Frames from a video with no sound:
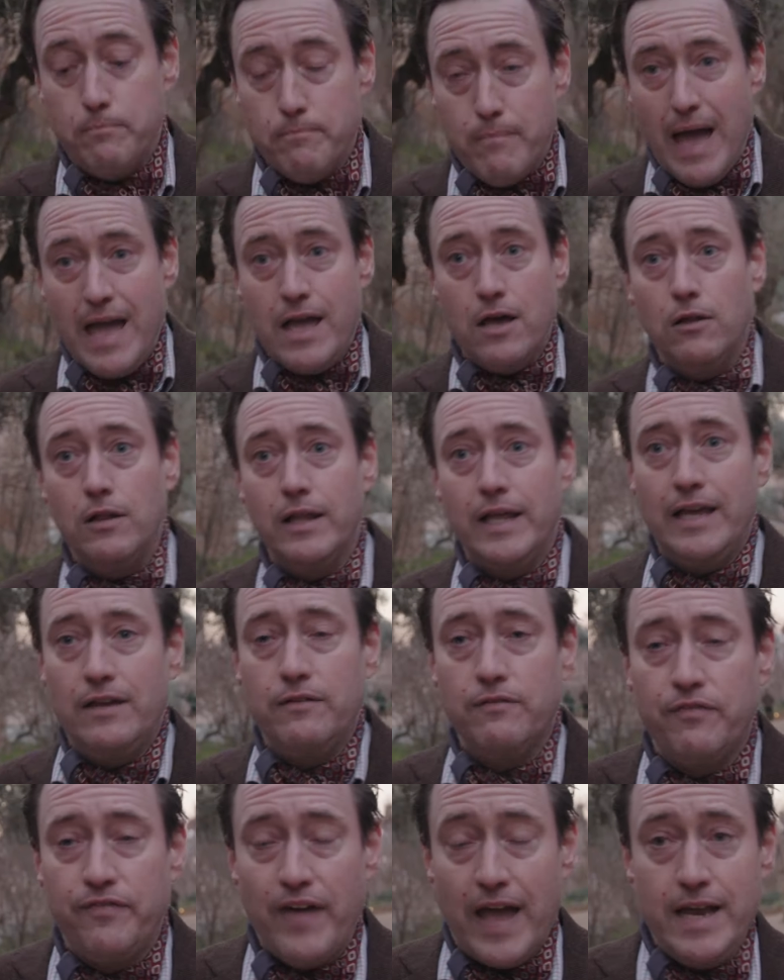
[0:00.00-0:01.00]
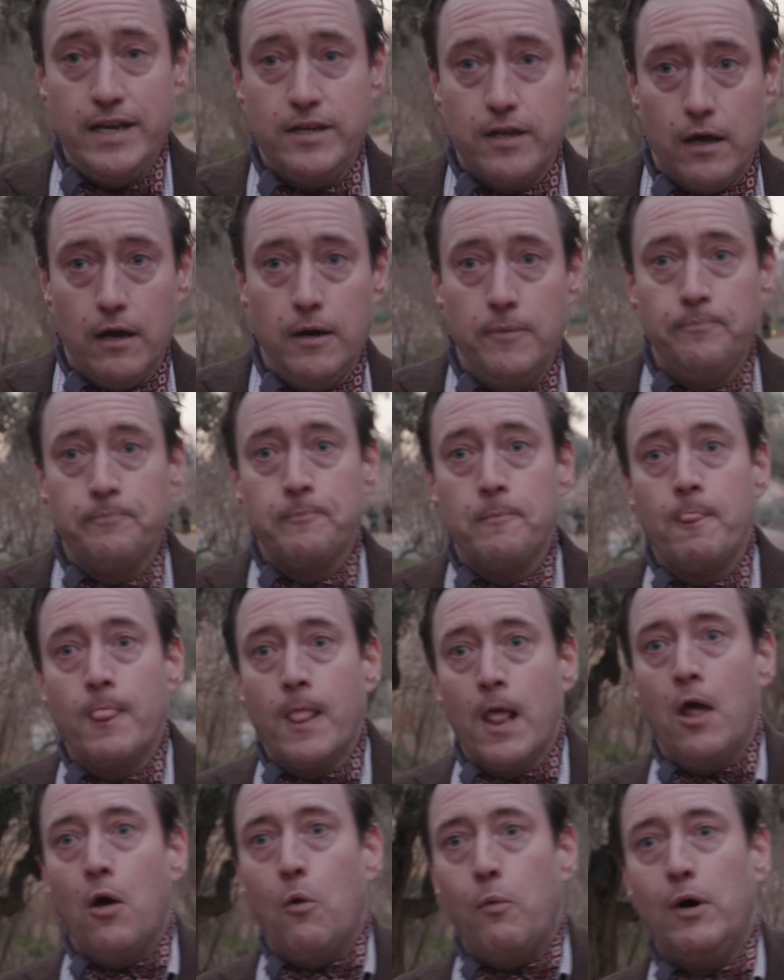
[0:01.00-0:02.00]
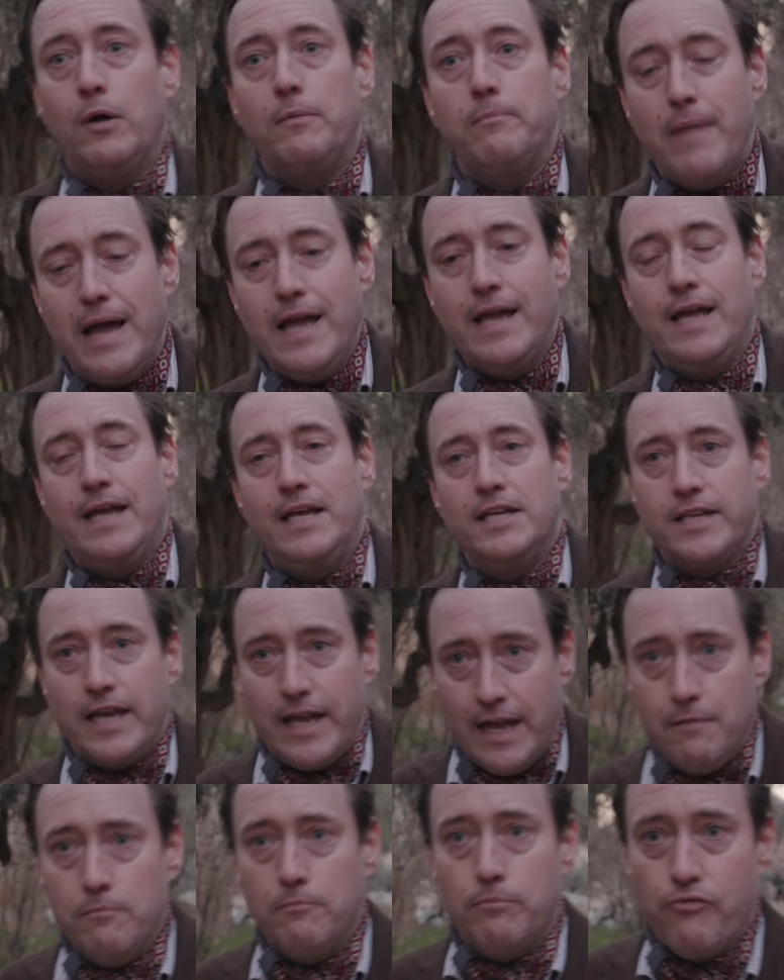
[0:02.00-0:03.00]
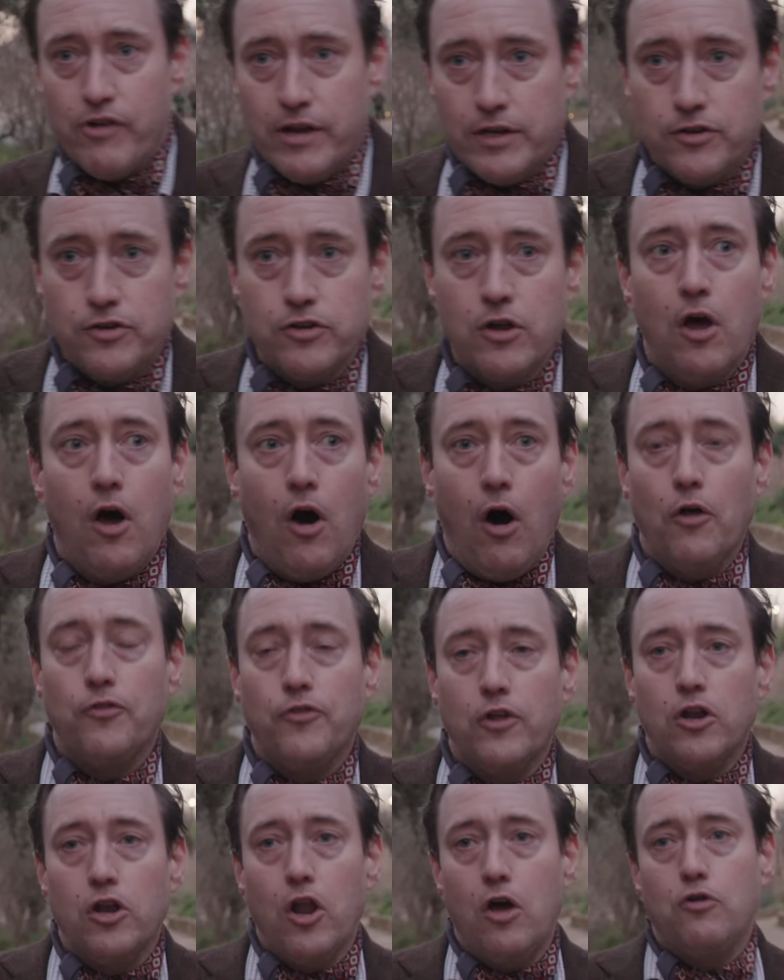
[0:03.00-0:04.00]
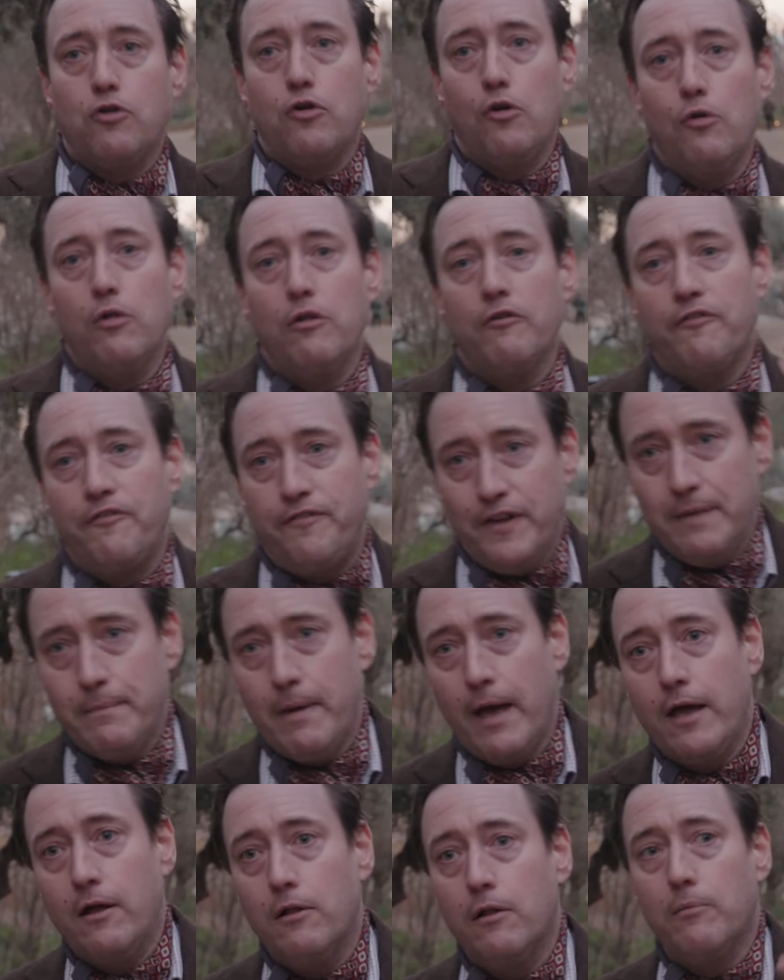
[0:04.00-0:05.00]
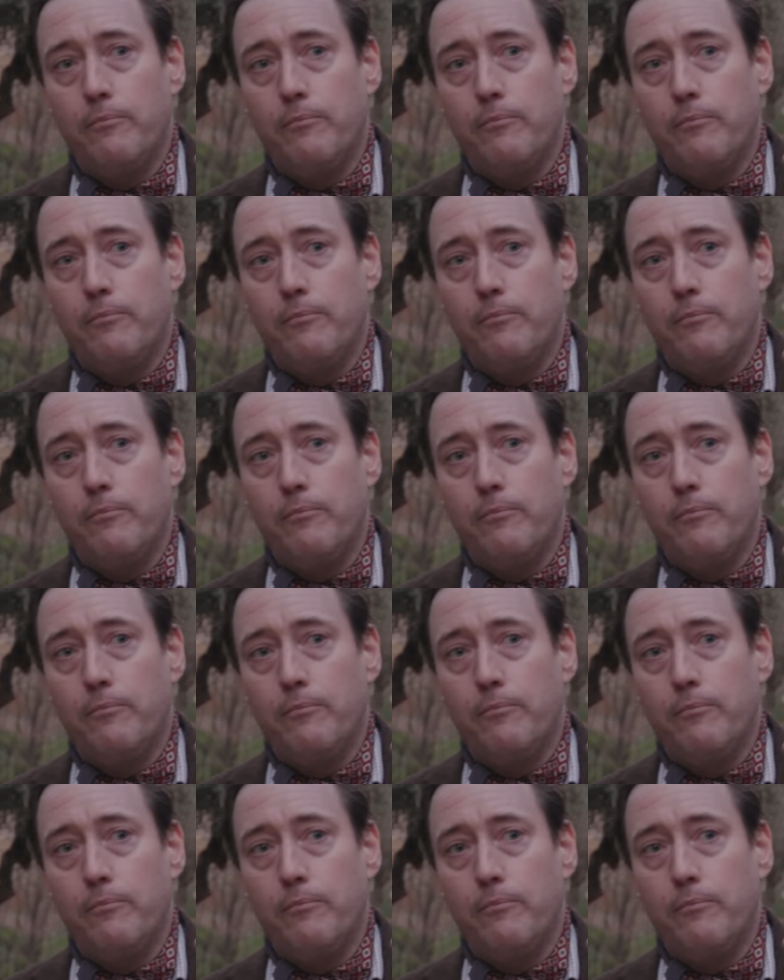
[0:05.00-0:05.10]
male invader will make his imprint on the local female